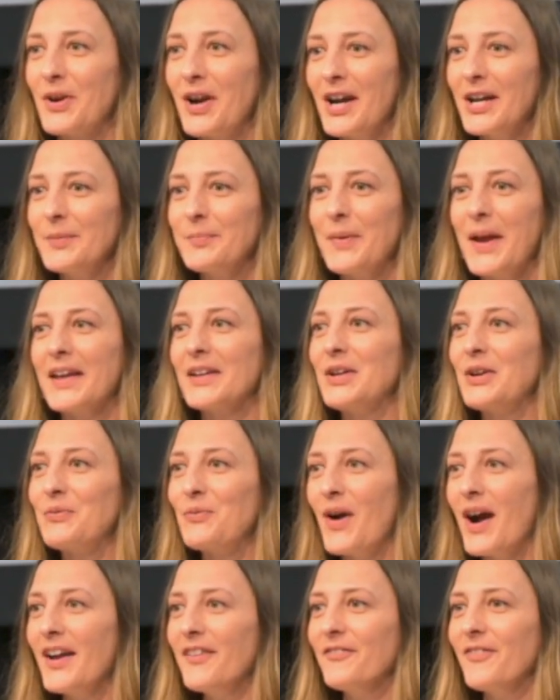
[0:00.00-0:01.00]
broadband and
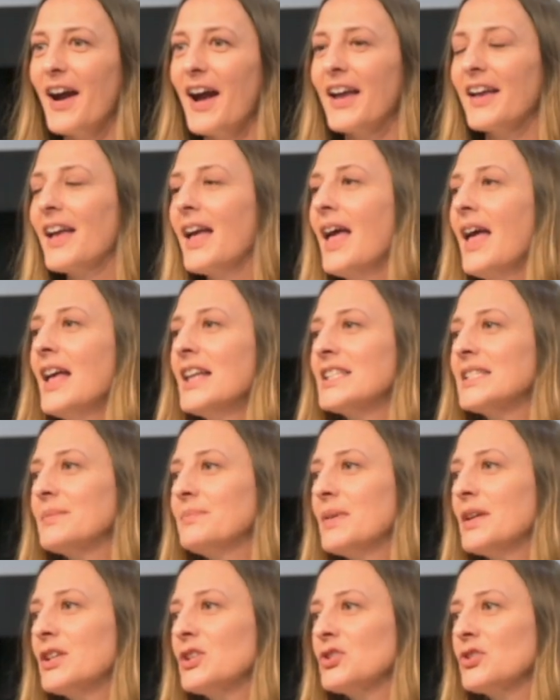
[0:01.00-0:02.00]
Wi-Fi to
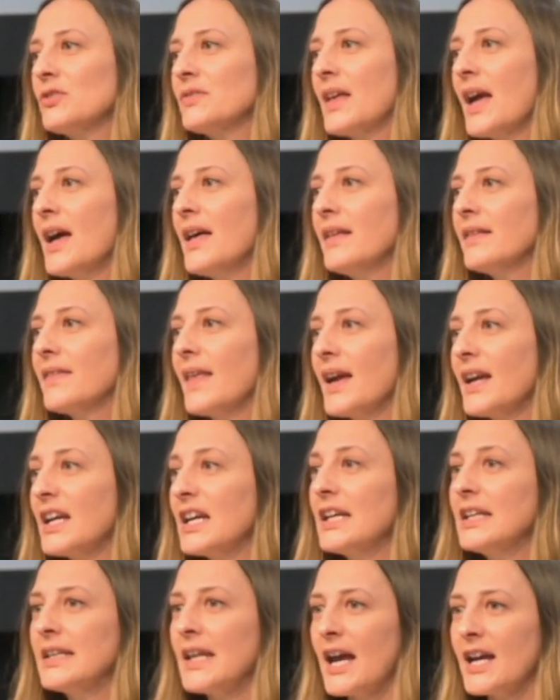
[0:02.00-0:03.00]
make sure that that
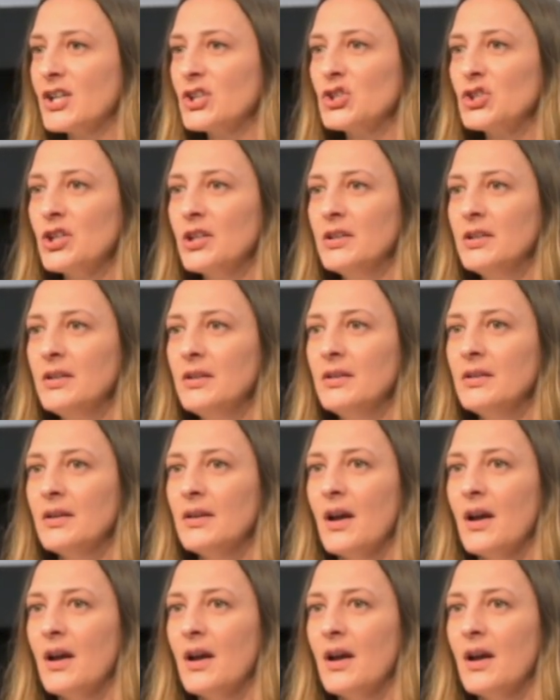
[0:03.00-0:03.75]
connection